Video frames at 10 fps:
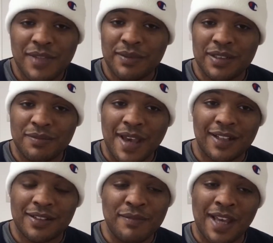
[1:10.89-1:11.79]
Maybe to
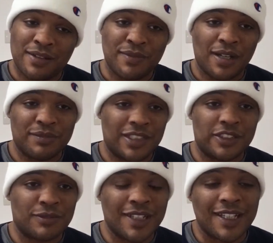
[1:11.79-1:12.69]
man him up,
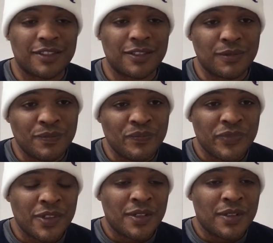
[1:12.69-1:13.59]
teach him a lesson.
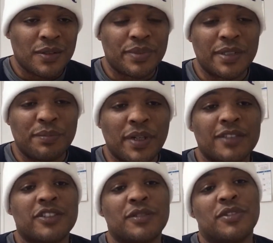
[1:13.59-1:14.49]
But he
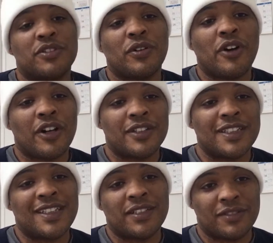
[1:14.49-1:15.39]
punched him so hard
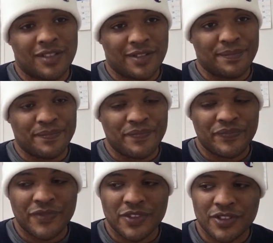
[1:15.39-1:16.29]
he killed them.
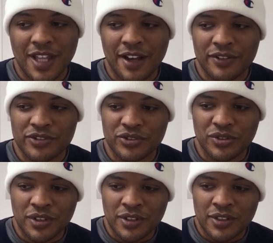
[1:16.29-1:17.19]
So that
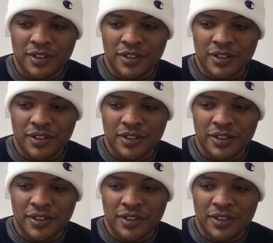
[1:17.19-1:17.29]
was